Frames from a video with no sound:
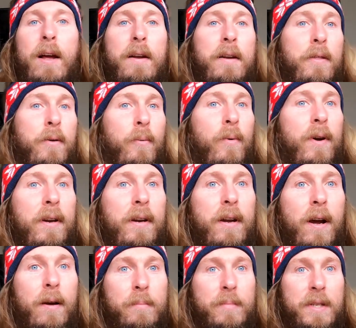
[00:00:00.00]
Another one
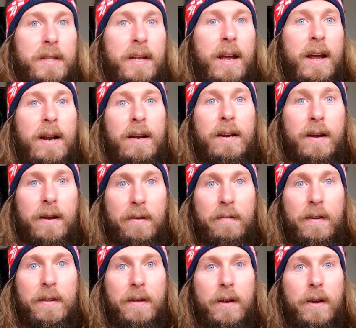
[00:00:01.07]
comes in Helga
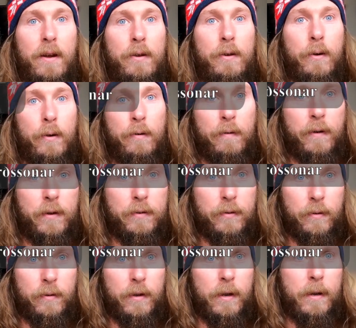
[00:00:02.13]
Kvida
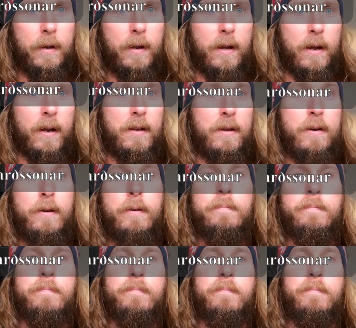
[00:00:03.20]
Jorvarsonar uh, here.